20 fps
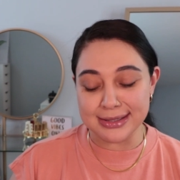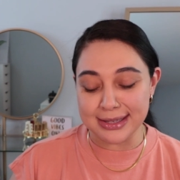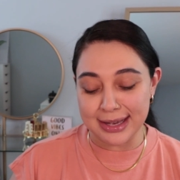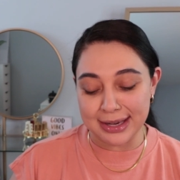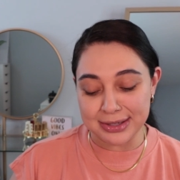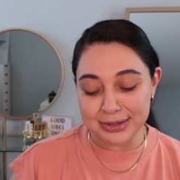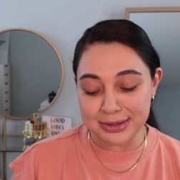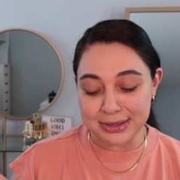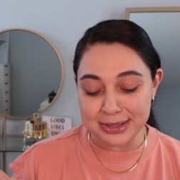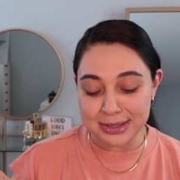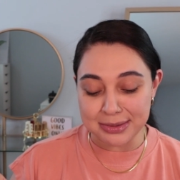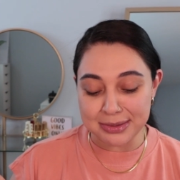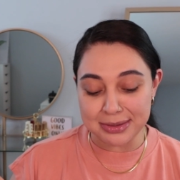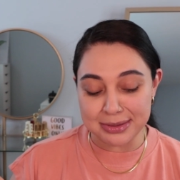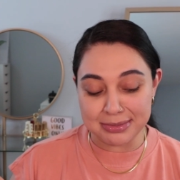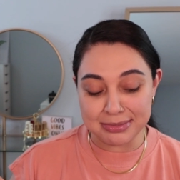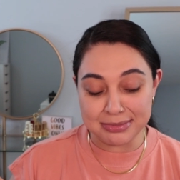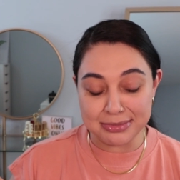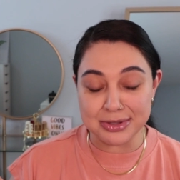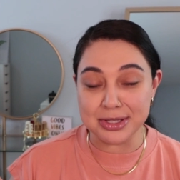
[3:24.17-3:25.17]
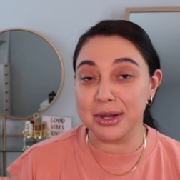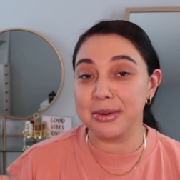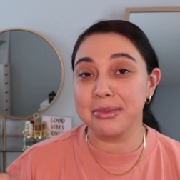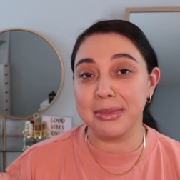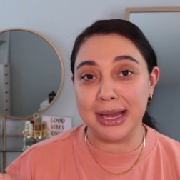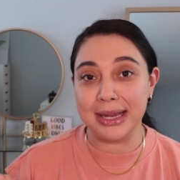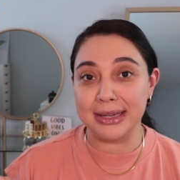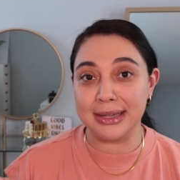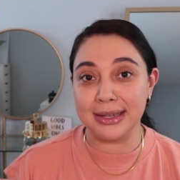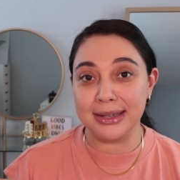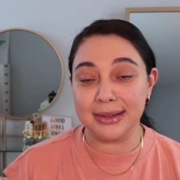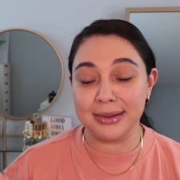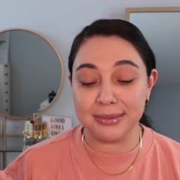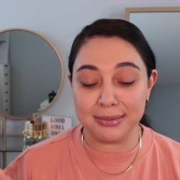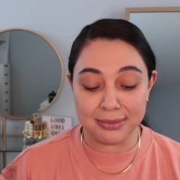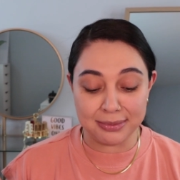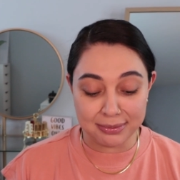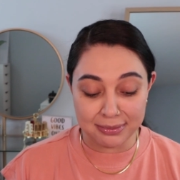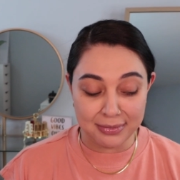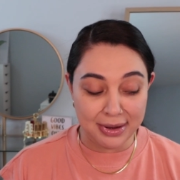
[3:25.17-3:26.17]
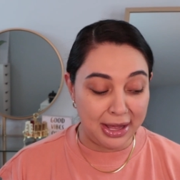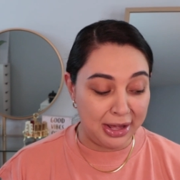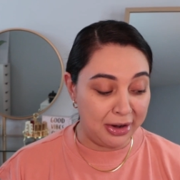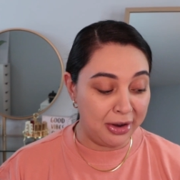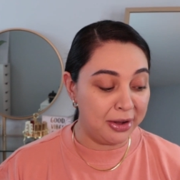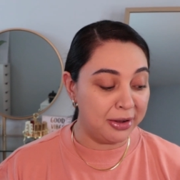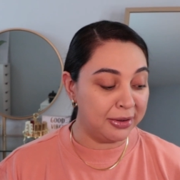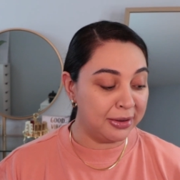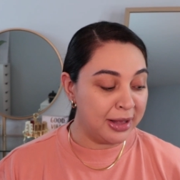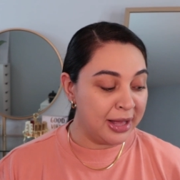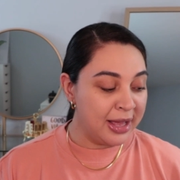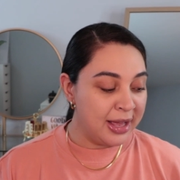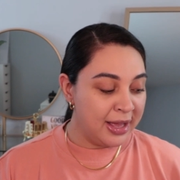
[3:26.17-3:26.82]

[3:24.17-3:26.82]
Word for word: I actually don't don't mind it at all.